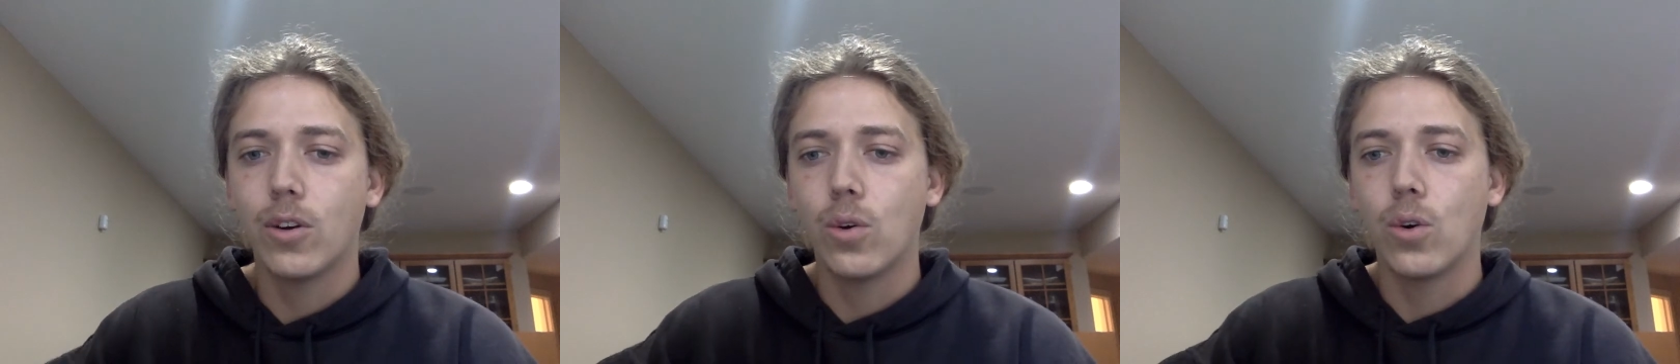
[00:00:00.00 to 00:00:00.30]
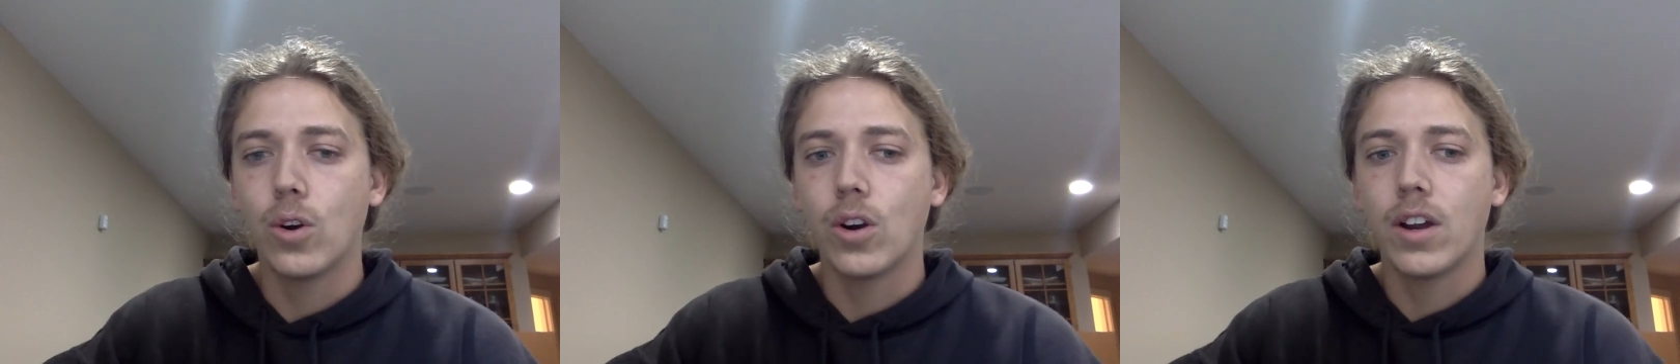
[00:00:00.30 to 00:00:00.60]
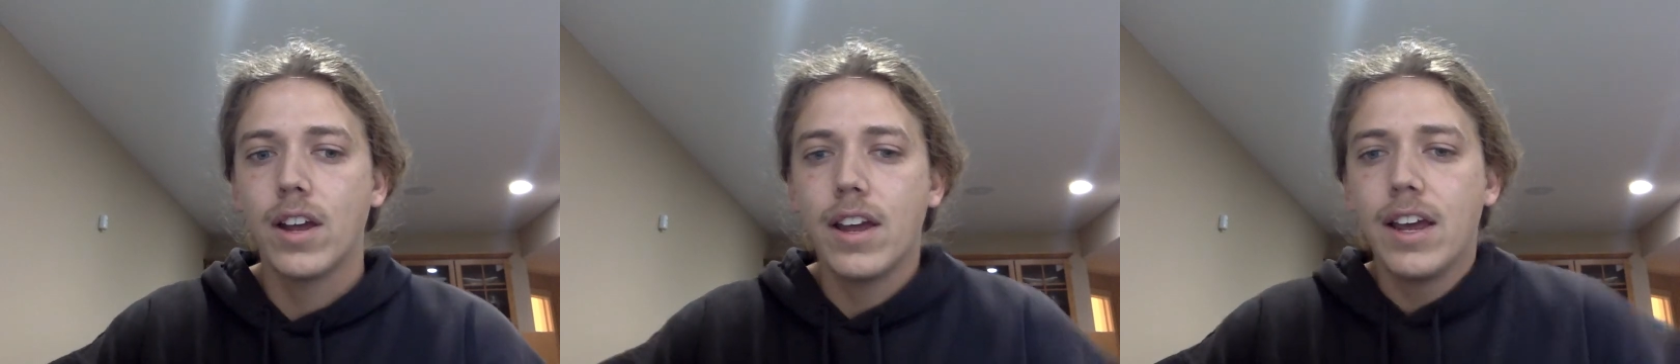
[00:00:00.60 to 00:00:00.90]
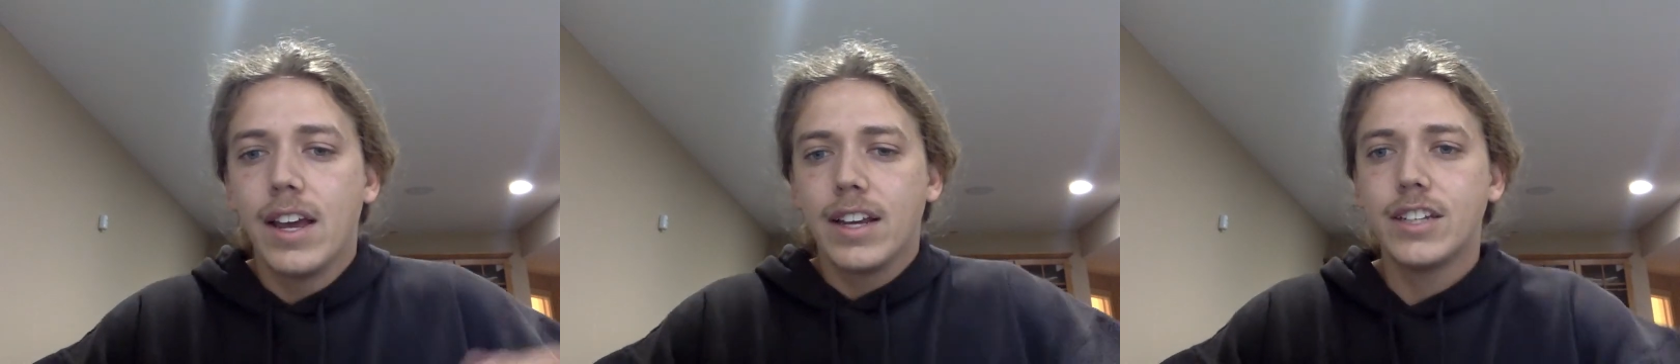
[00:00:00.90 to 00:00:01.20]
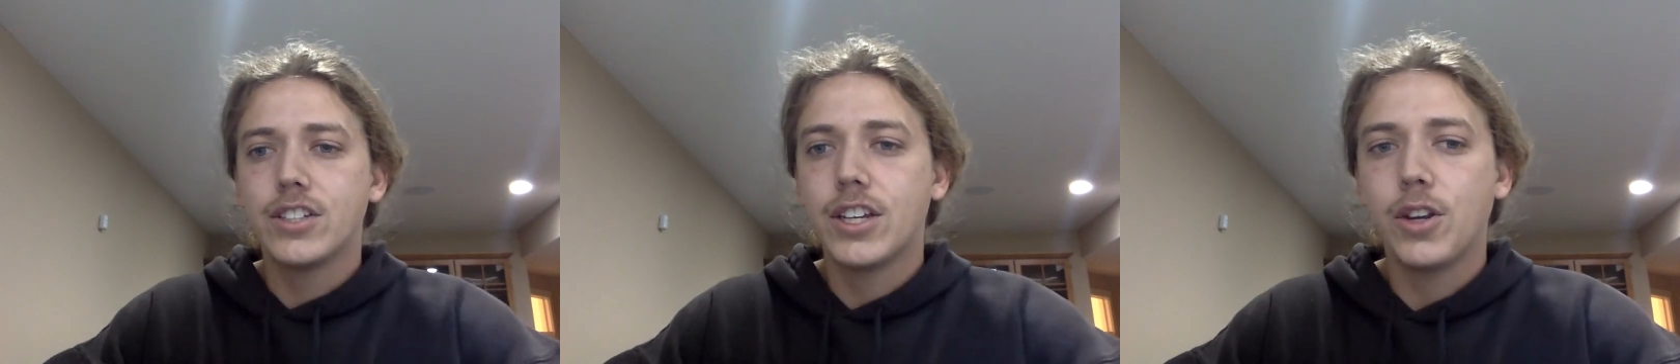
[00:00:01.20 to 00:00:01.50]
or
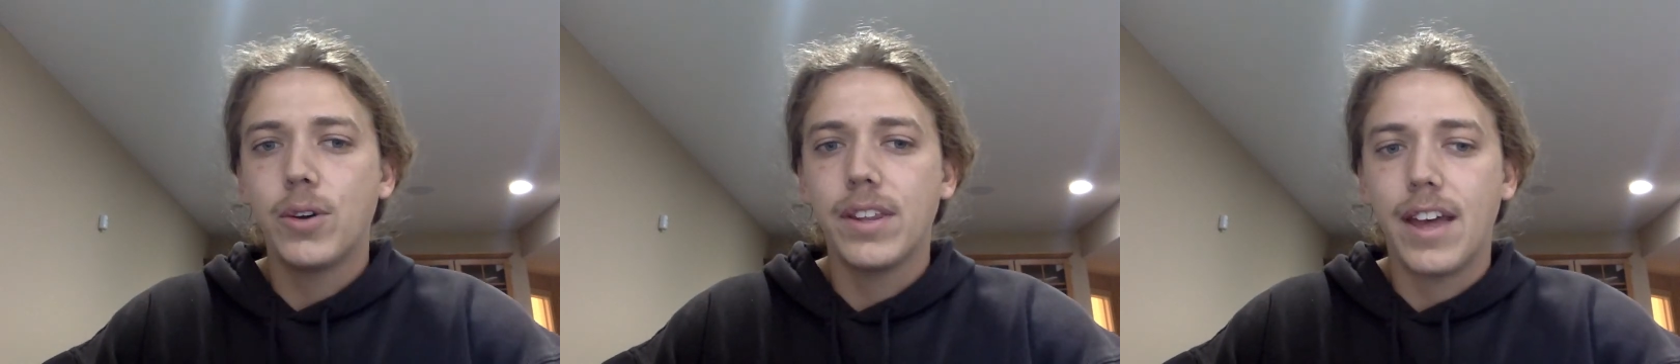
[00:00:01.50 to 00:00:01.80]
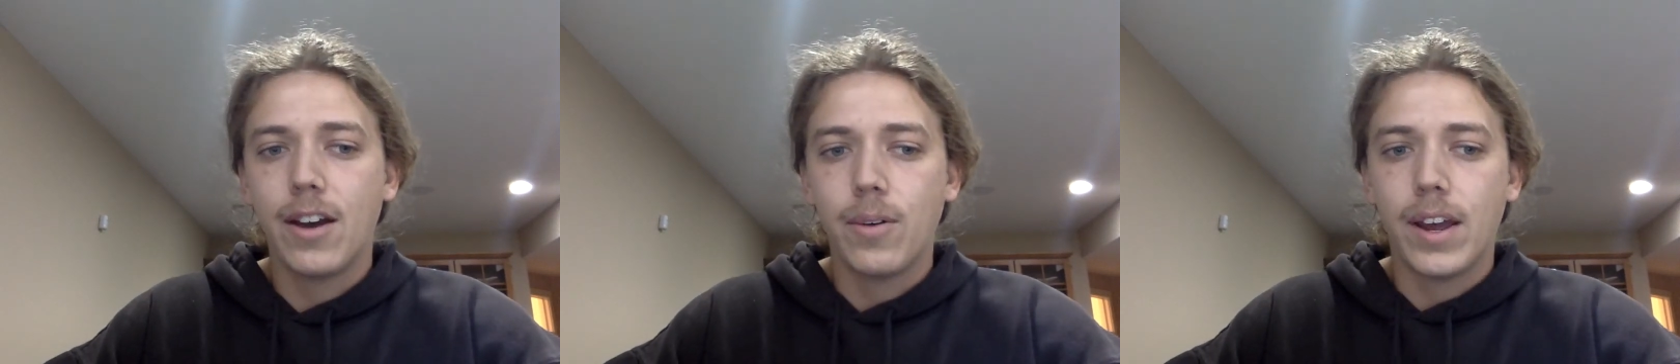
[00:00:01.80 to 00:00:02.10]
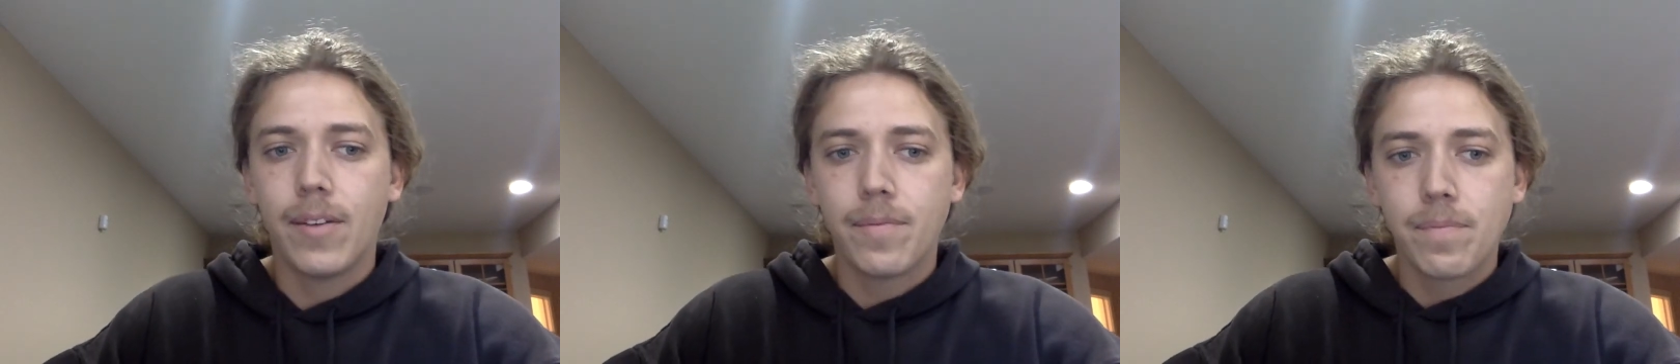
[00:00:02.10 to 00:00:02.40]
continue it that way.